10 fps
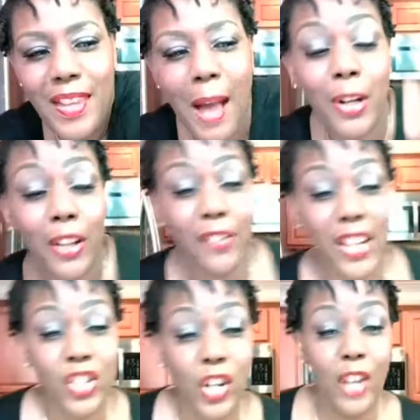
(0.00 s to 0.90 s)
going to get ready to
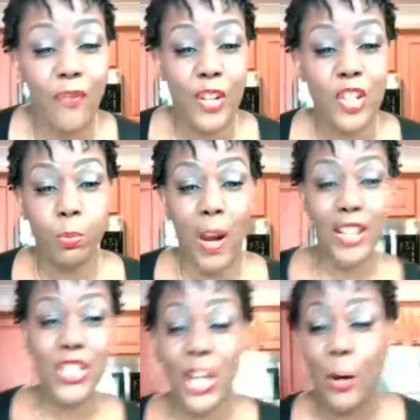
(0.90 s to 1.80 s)
show you the finished product.
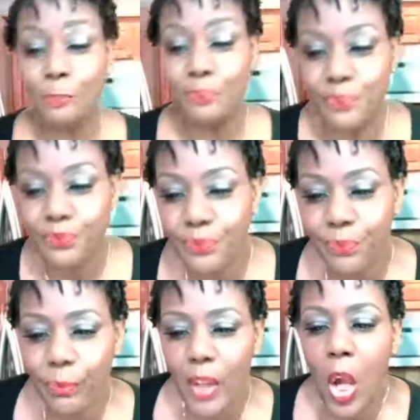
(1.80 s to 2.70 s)
So
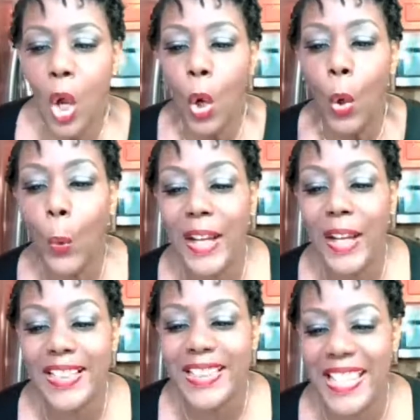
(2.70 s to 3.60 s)
one
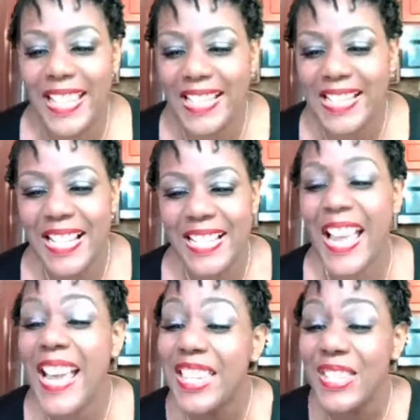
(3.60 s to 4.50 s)
of the things,
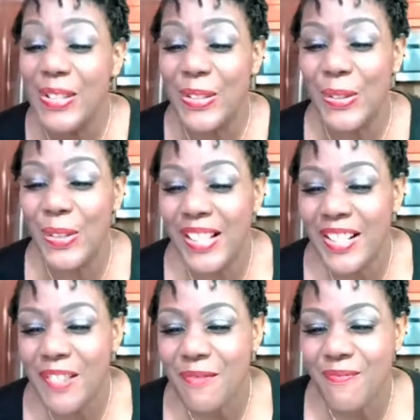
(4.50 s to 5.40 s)
thank you,
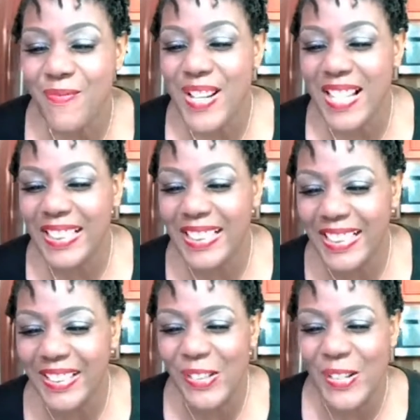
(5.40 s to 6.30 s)

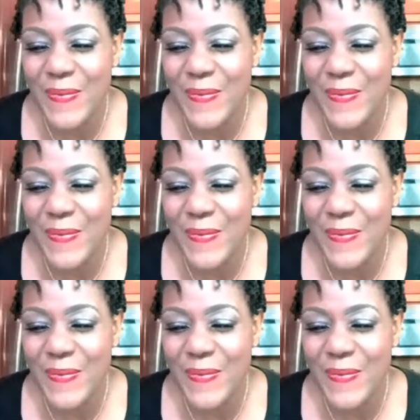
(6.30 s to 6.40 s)
Brooklyn on